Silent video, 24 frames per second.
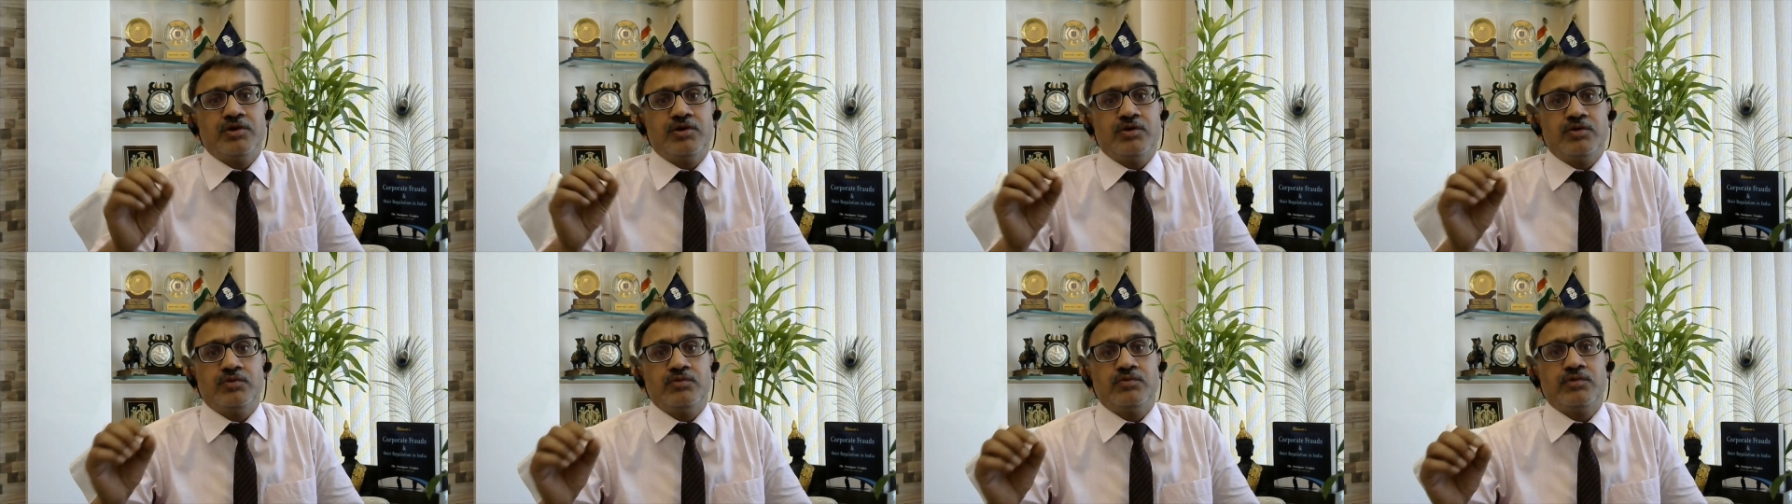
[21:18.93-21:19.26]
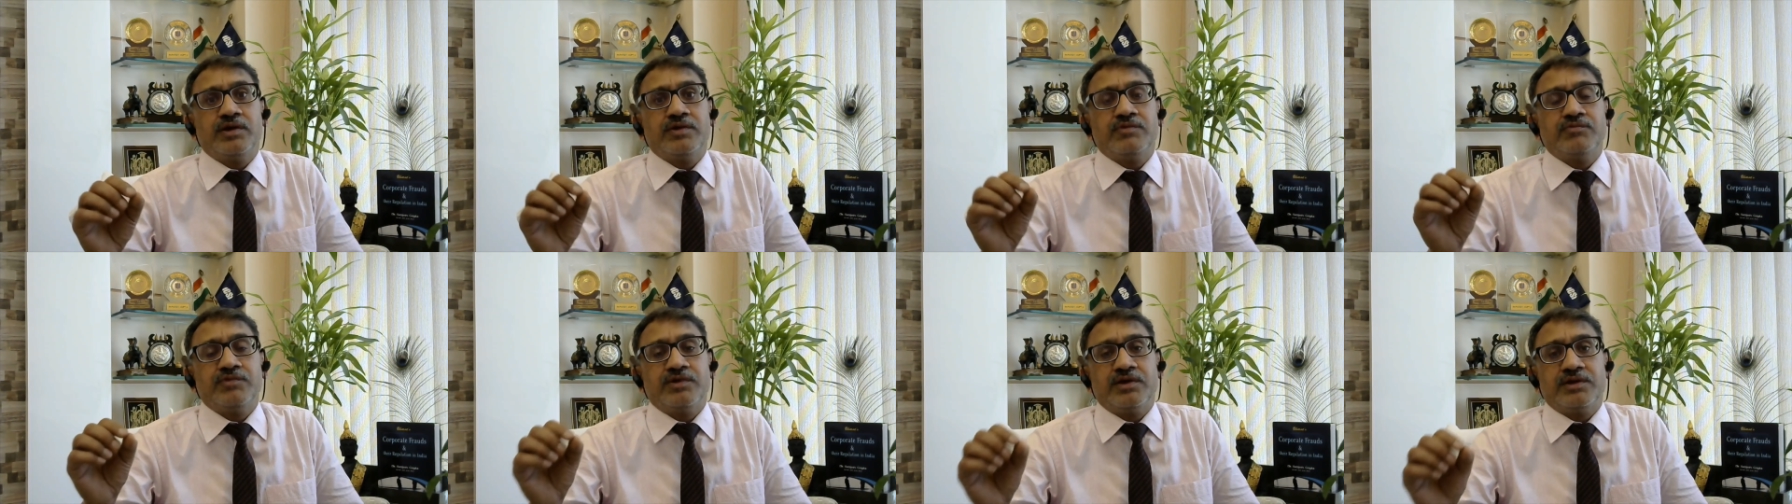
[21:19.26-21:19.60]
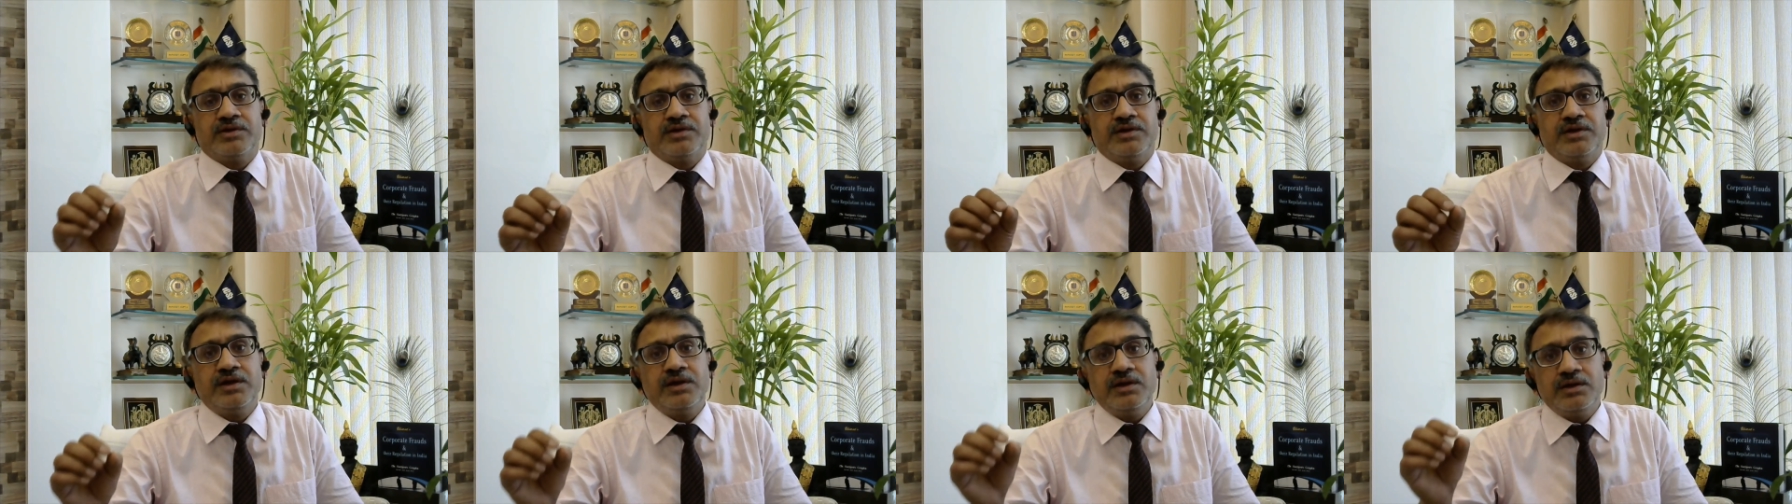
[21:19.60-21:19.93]
who are
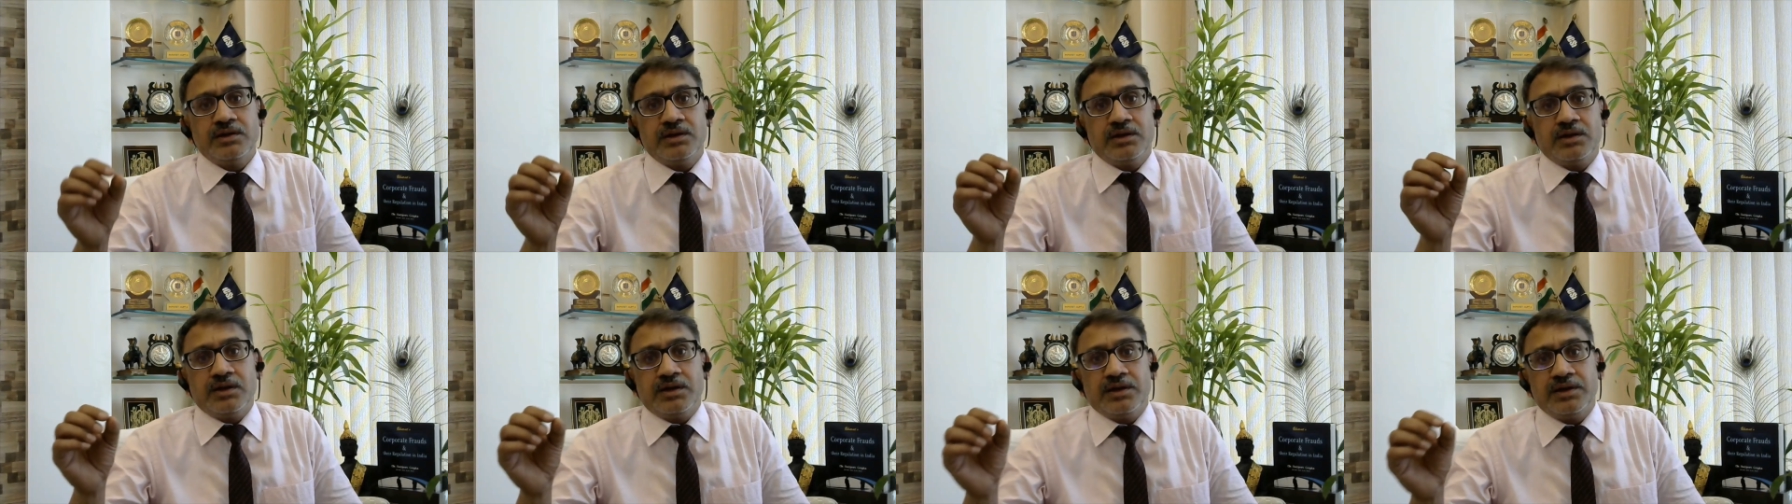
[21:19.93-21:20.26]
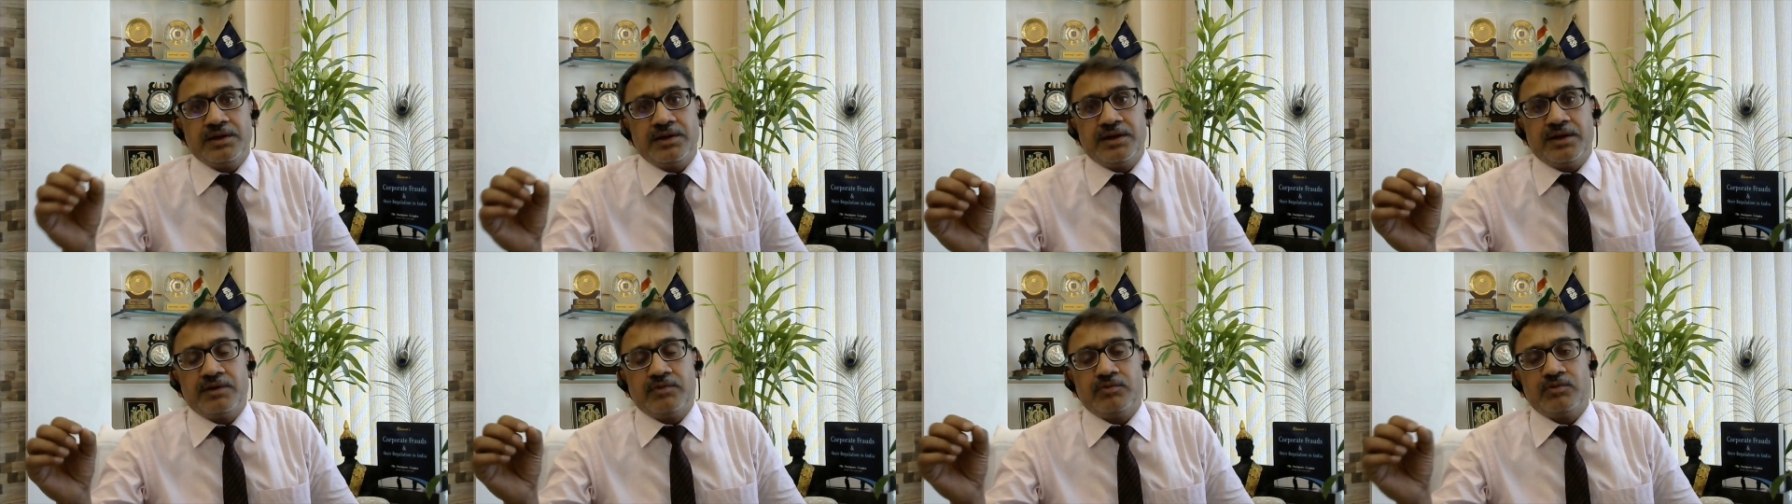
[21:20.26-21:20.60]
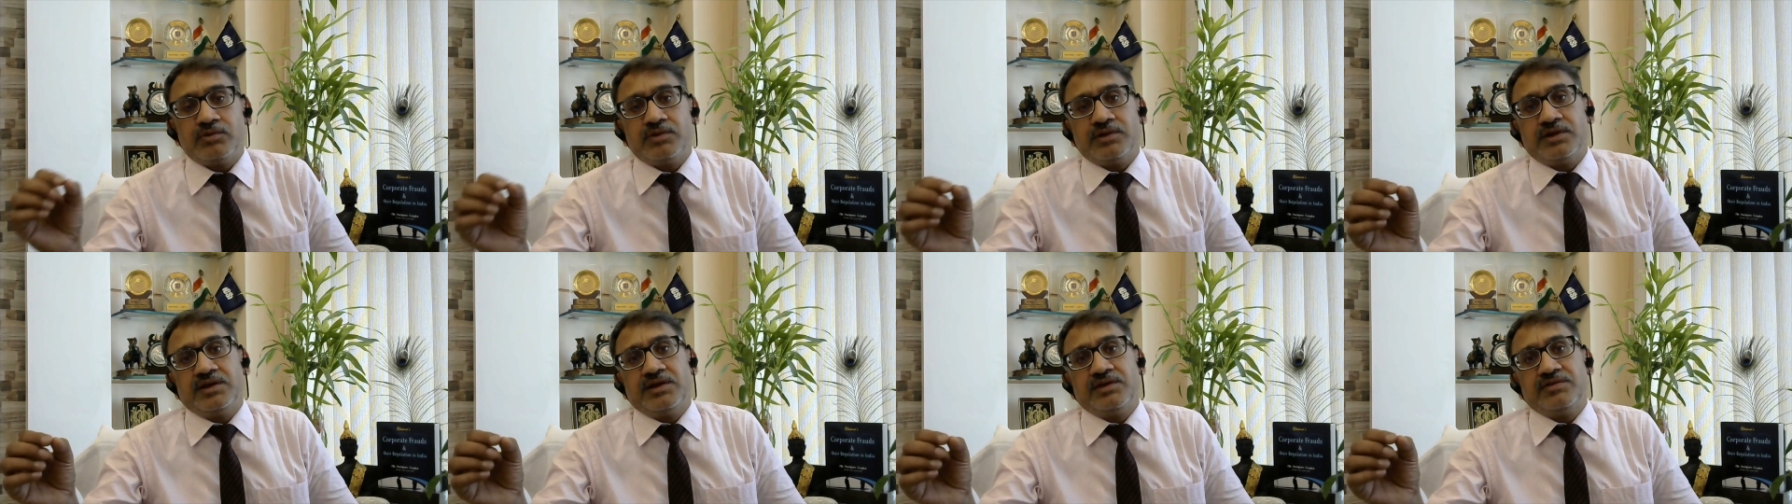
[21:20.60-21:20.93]
working in an
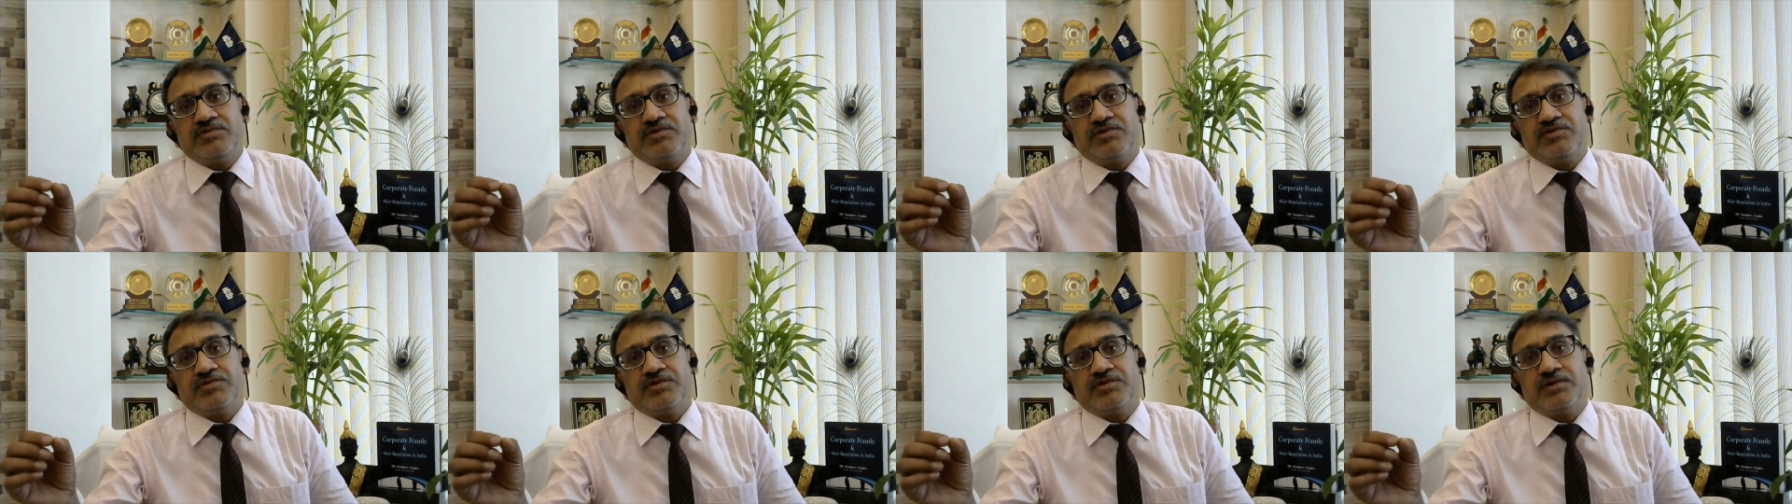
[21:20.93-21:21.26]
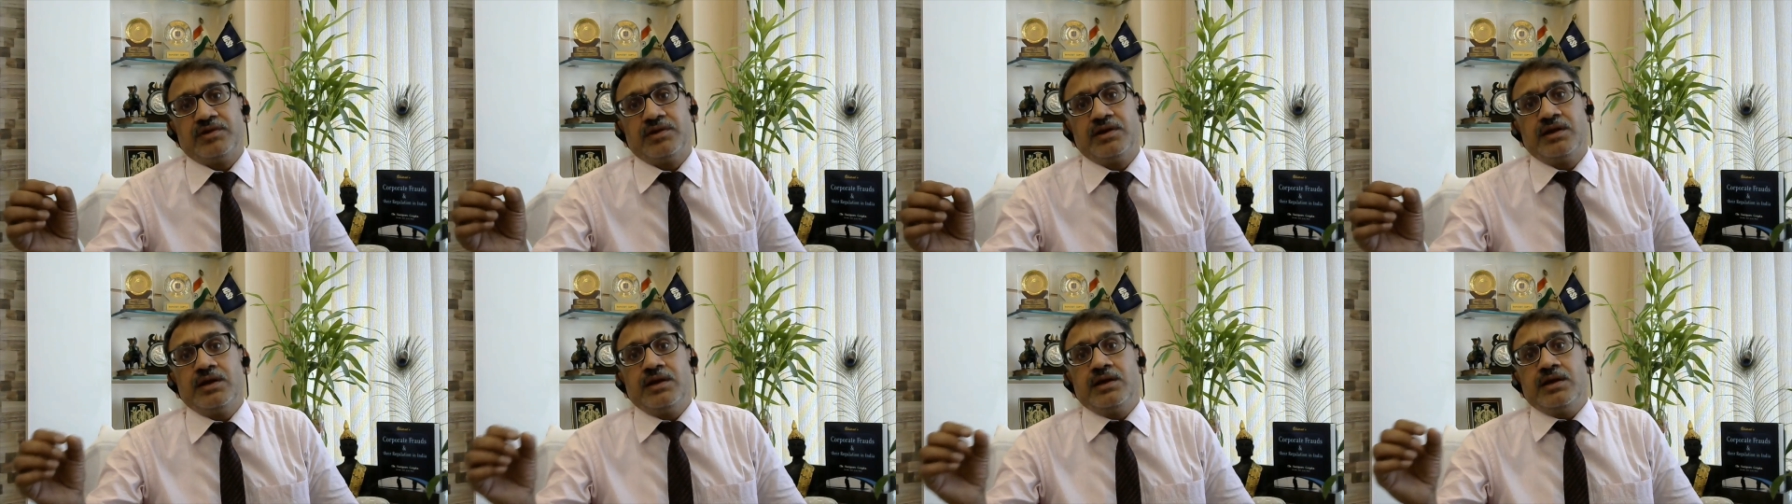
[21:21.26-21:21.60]
organization.